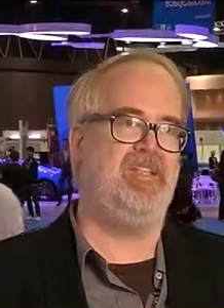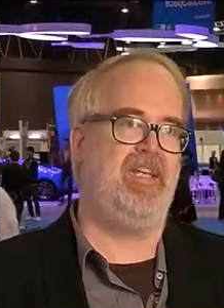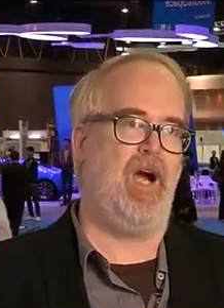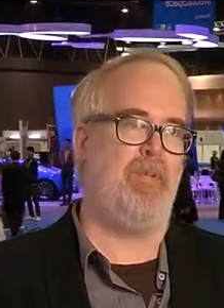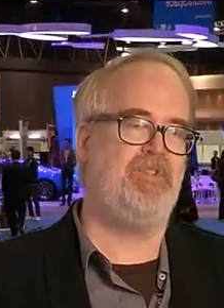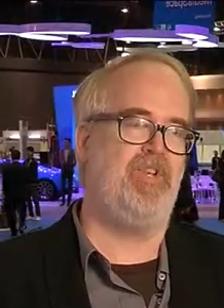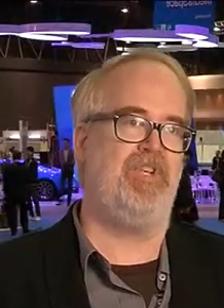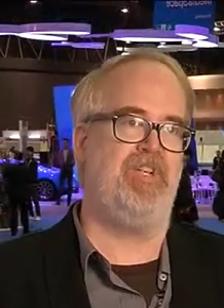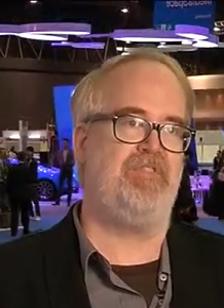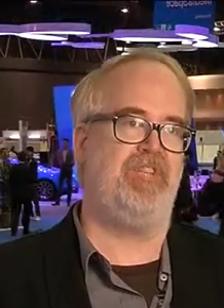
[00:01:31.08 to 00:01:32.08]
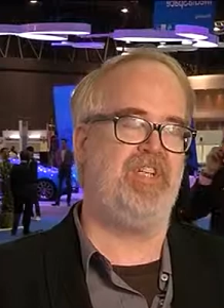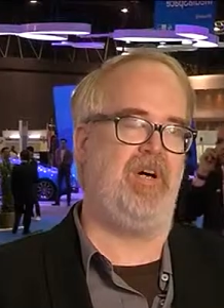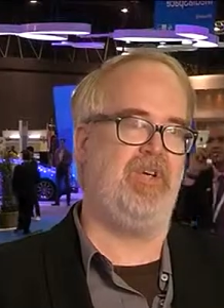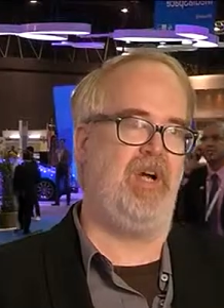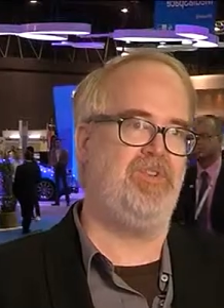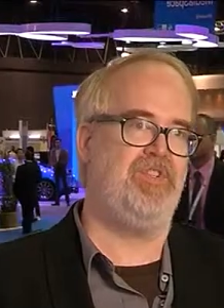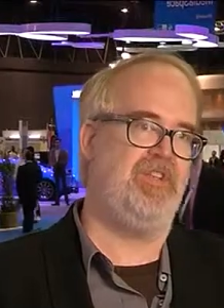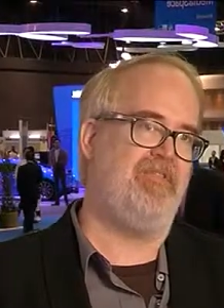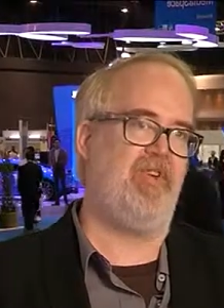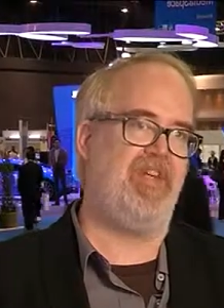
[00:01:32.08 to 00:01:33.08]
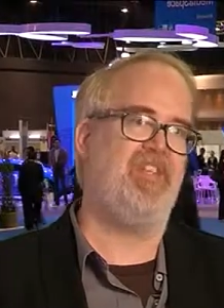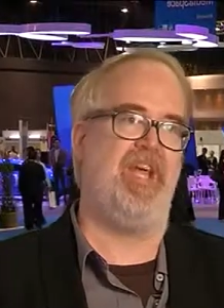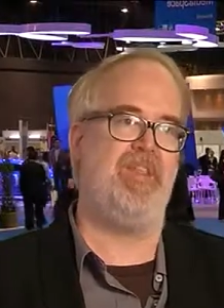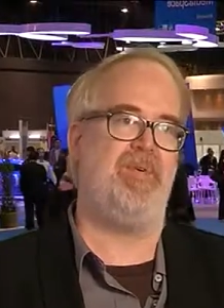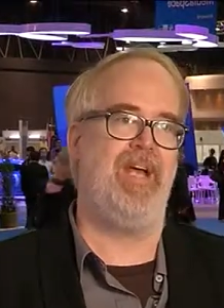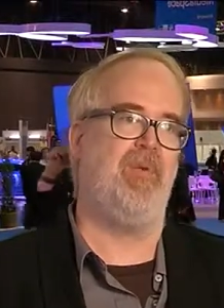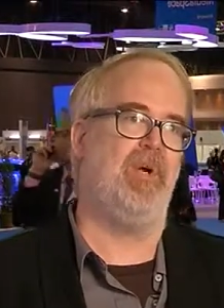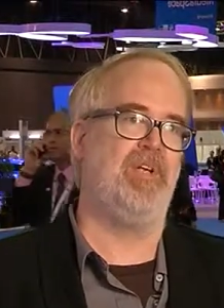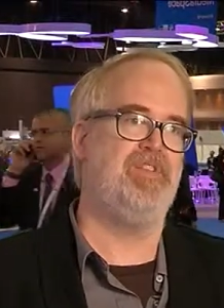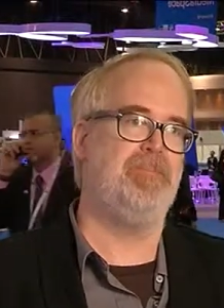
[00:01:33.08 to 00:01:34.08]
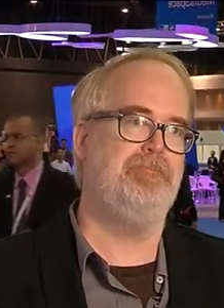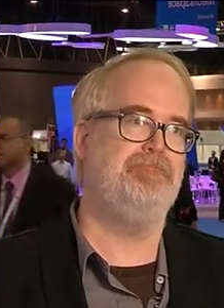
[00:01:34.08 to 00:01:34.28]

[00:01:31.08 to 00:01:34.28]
see opportunities for telcos to differentiate their networks?